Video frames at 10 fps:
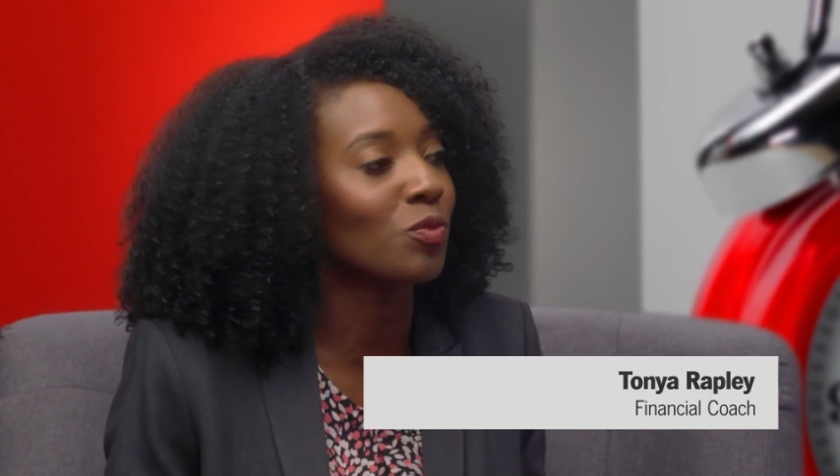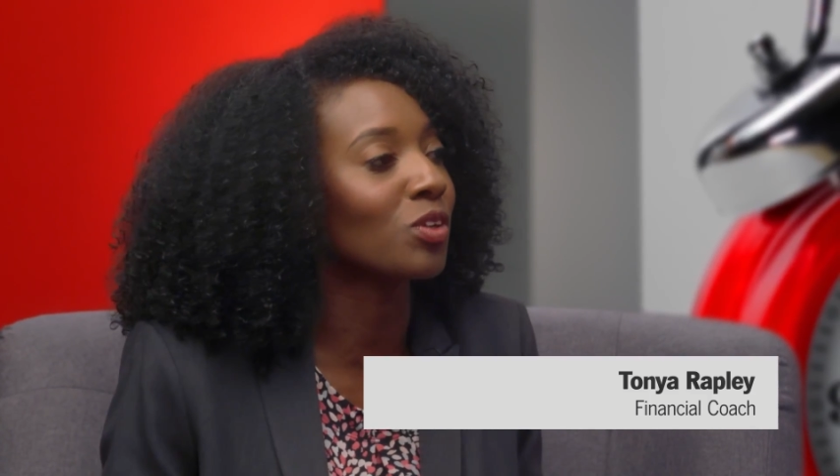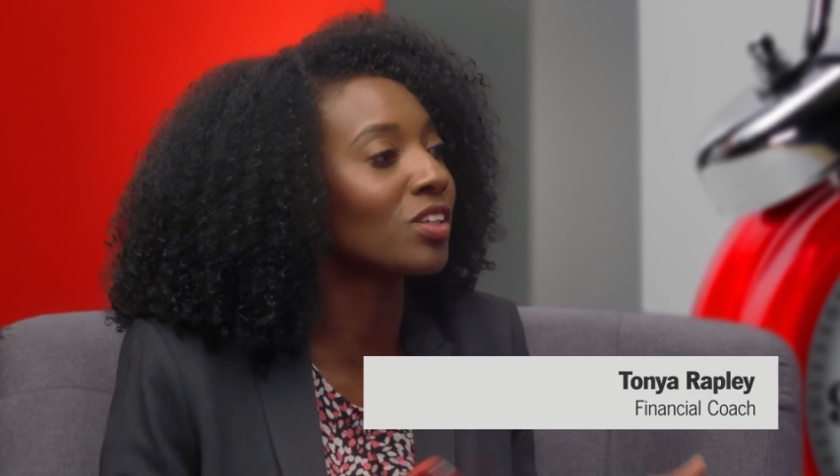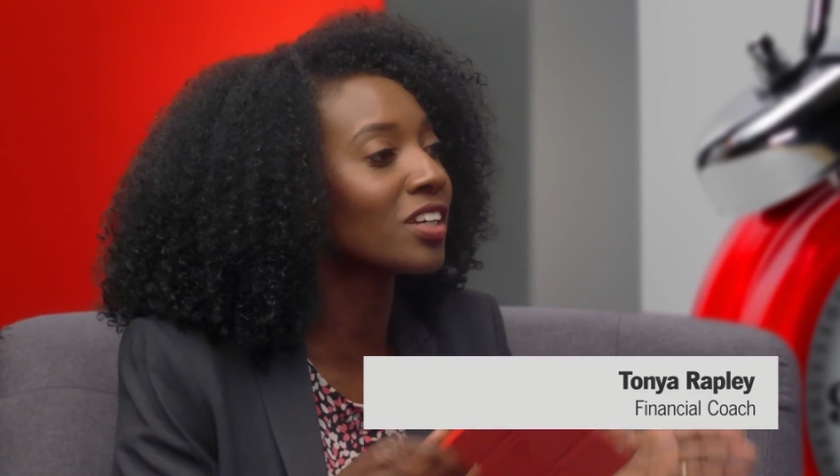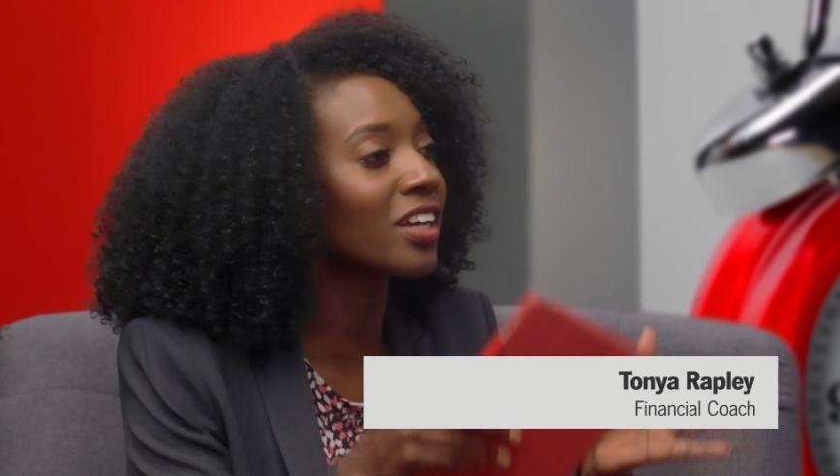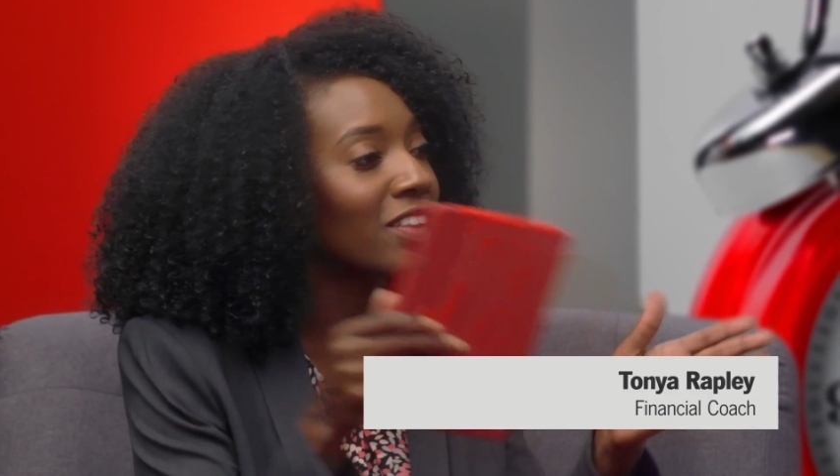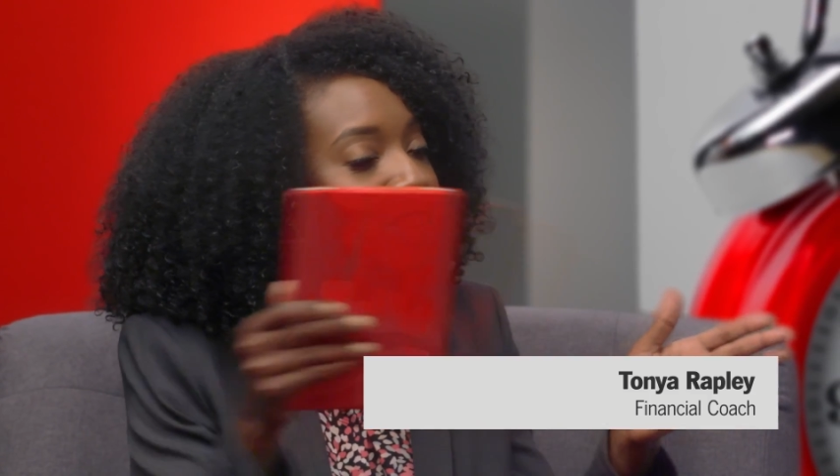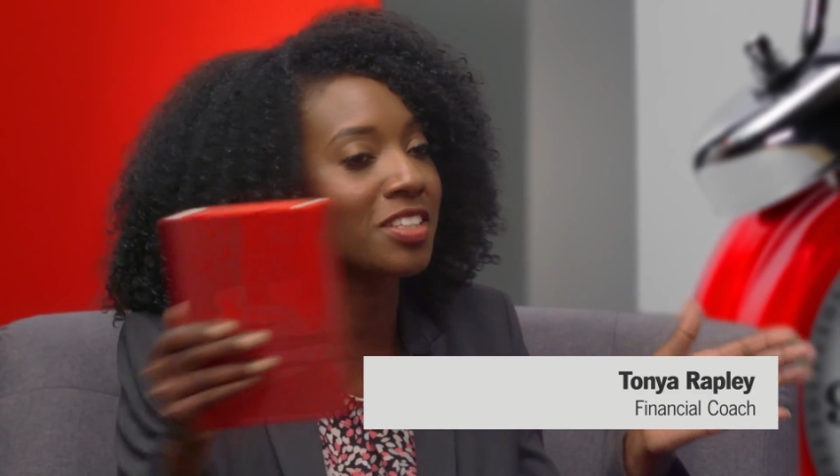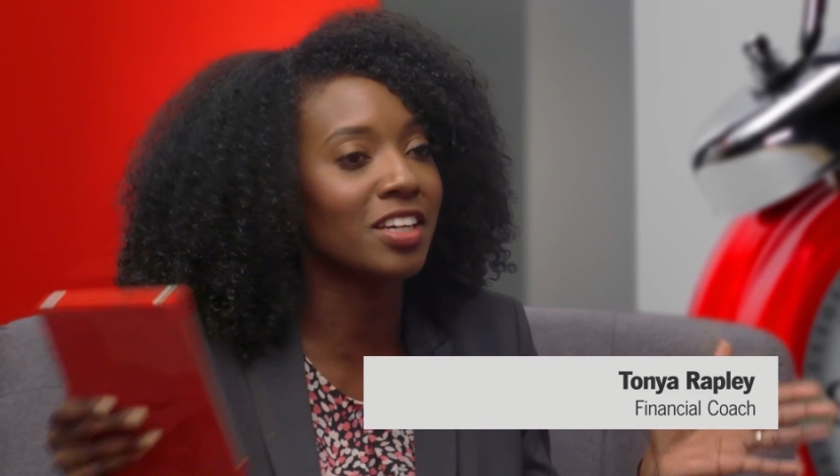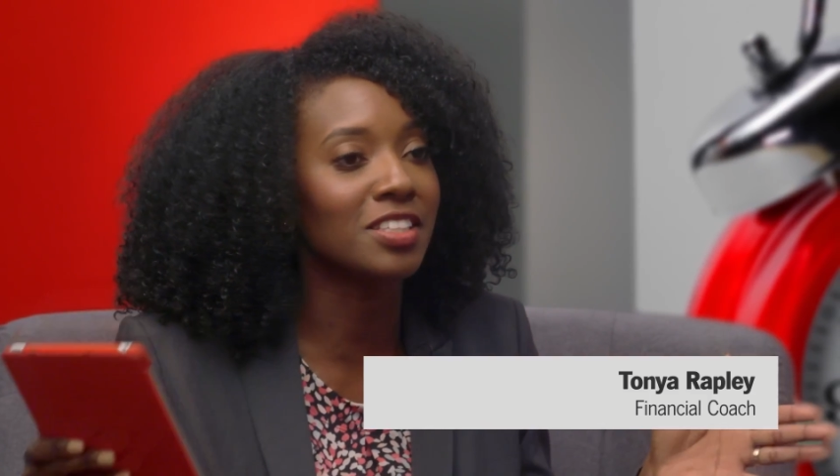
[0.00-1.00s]
and we're looking at
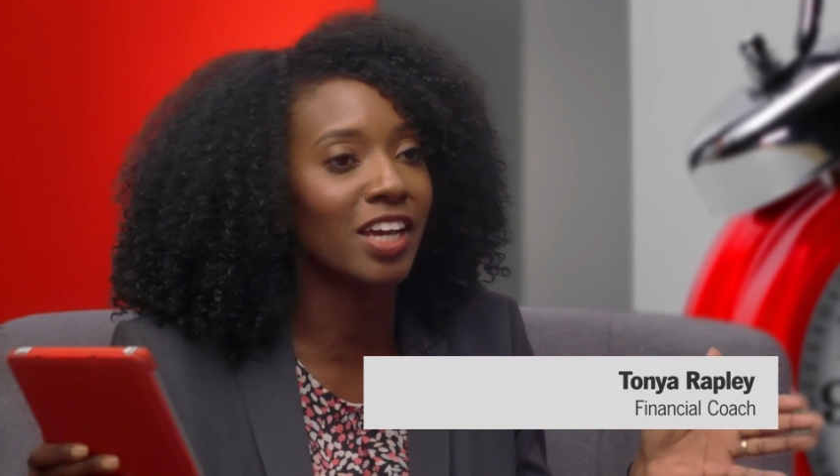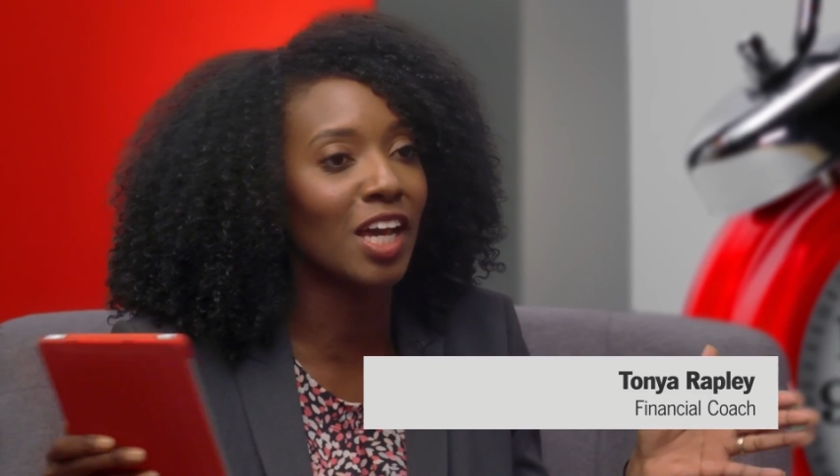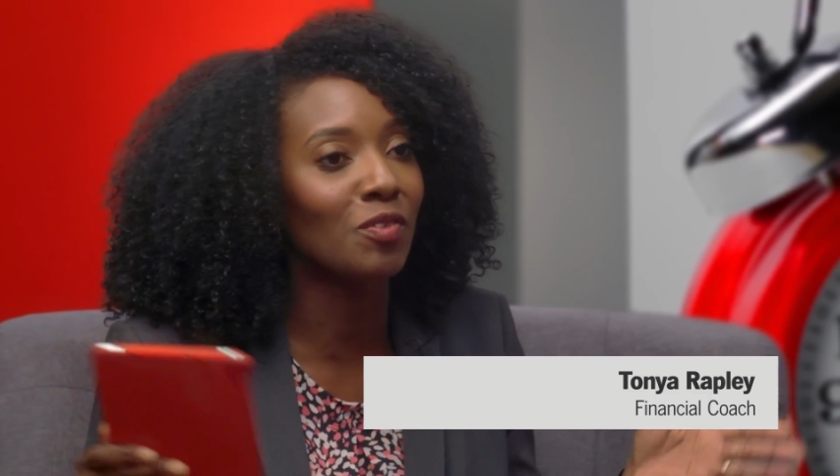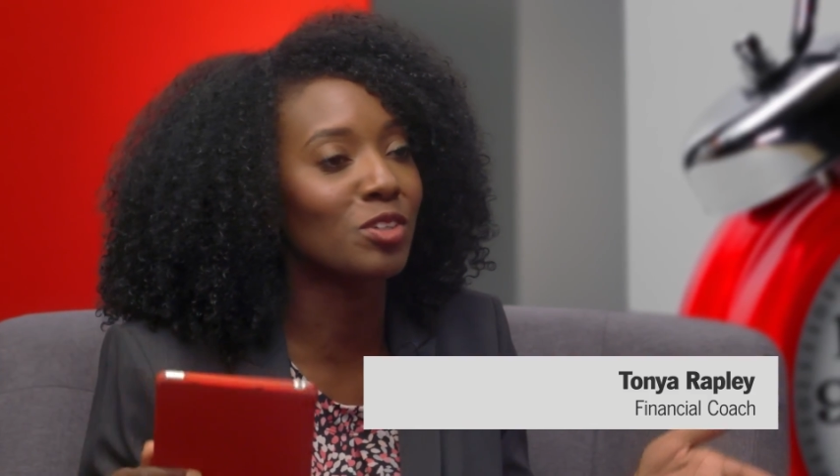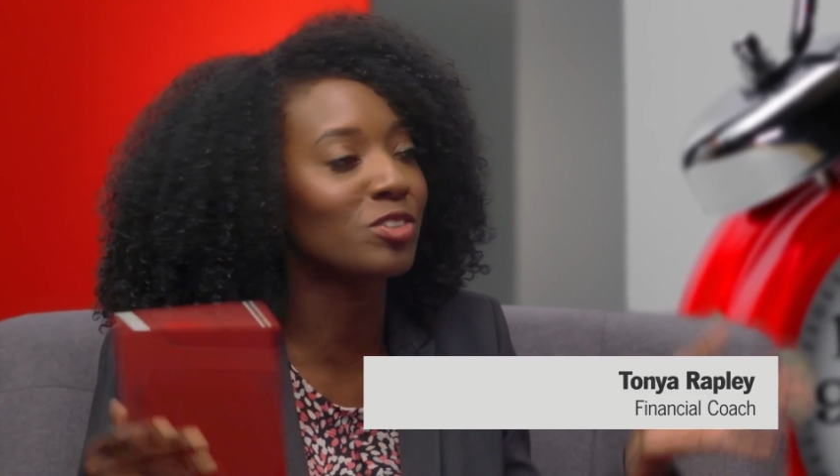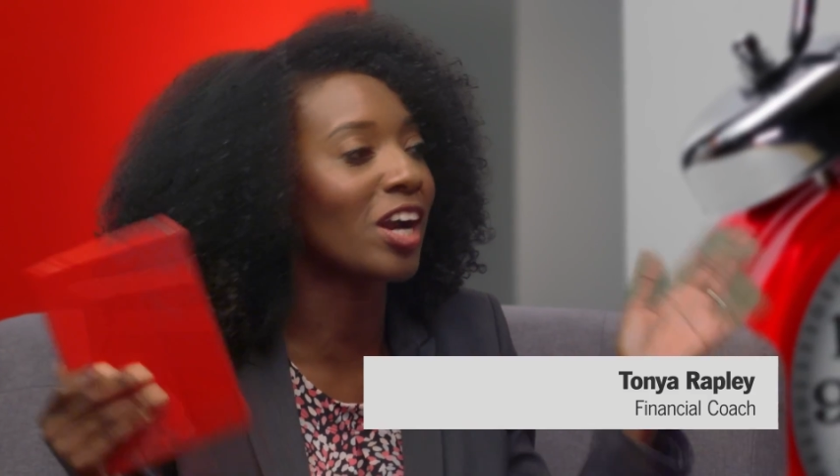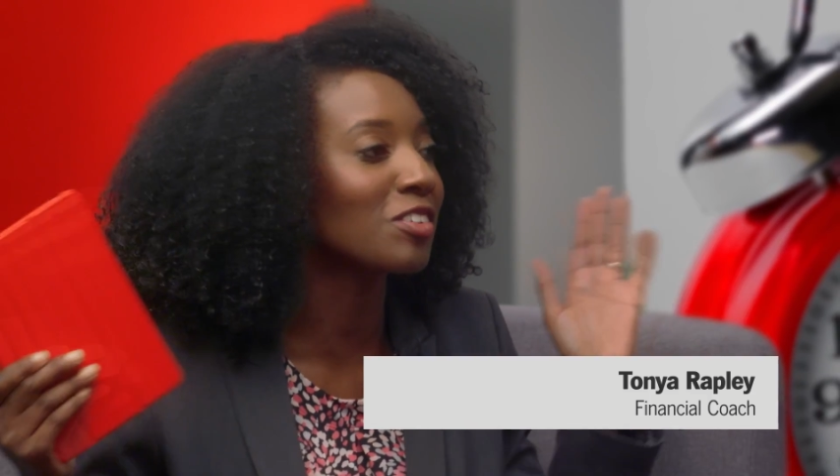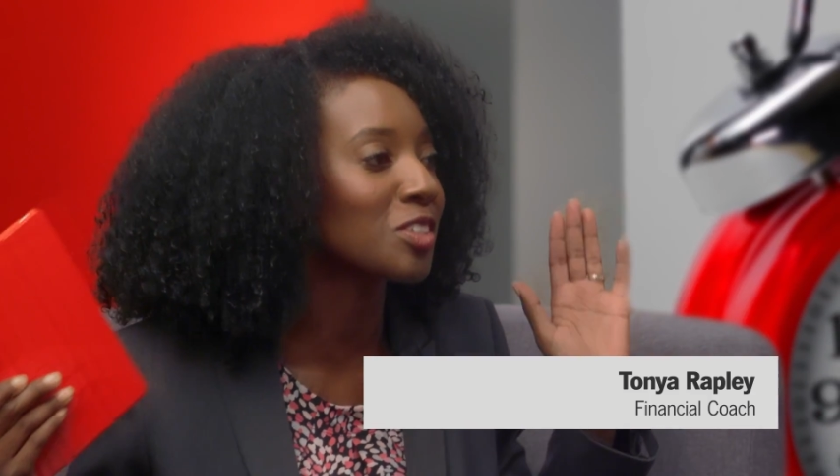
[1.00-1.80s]
the sunset and we're driving